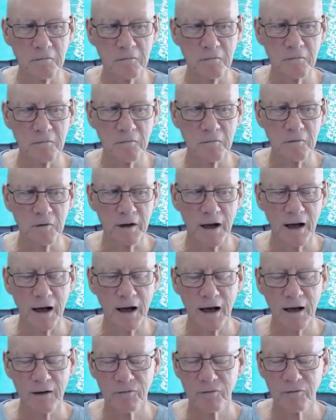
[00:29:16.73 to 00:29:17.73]
with a
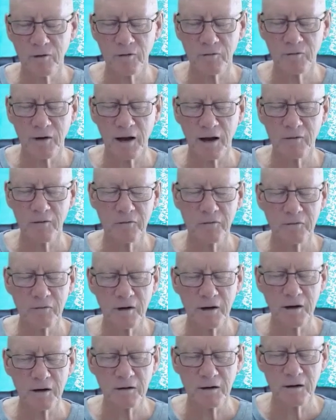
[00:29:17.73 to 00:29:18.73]
heart full of love
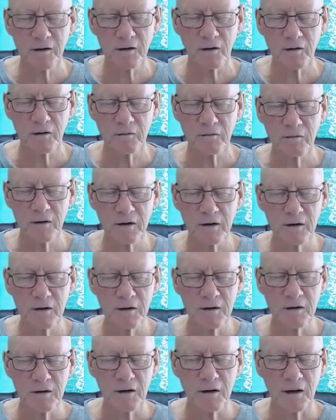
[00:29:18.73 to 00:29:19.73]
and
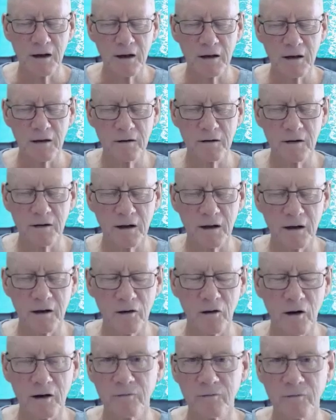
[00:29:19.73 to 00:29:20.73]

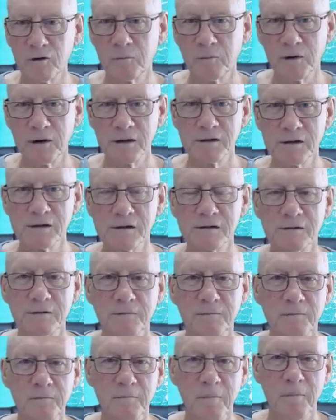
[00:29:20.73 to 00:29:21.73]
light footprints,
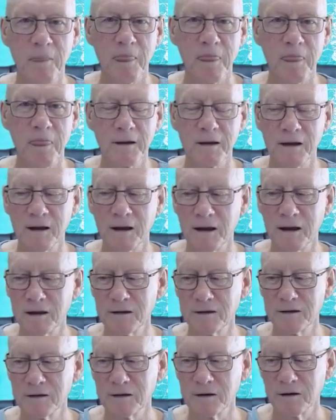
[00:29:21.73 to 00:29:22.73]

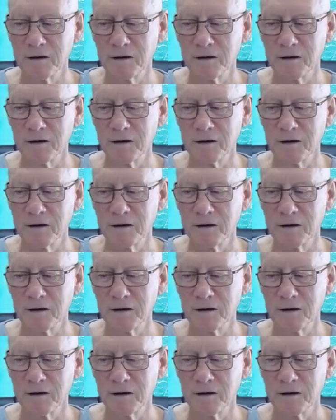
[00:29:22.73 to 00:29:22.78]
and